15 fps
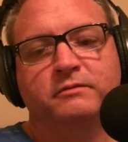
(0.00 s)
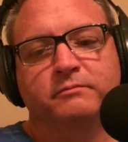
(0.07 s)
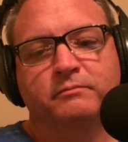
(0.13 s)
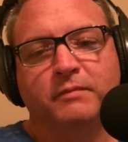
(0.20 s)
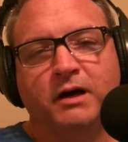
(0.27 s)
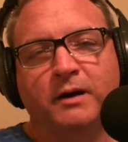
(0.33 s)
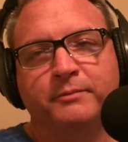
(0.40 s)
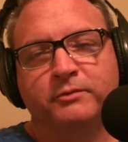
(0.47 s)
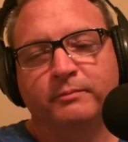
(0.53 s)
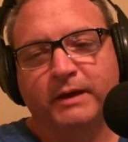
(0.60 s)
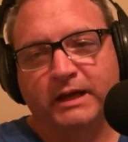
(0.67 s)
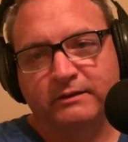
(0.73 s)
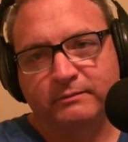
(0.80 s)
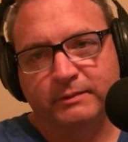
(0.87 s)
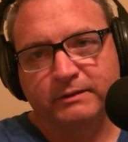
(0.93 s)
Moms
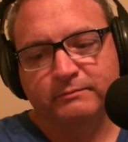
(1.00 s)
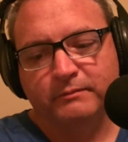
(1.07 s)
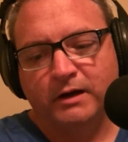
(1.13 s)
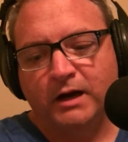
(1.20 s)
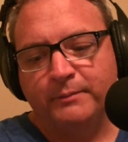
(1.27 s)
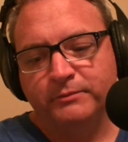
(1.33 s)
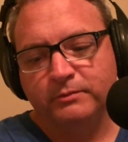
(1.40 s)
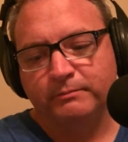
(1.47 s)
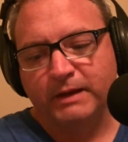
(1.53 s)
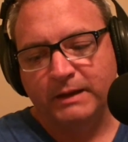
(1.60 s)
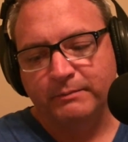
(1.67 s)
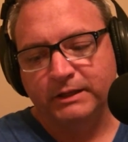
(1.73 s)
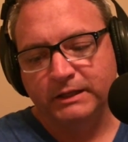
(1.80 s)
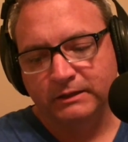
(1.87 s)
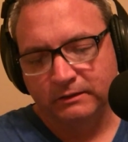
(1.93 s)

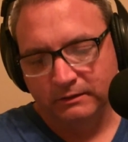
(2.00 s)
Mabley.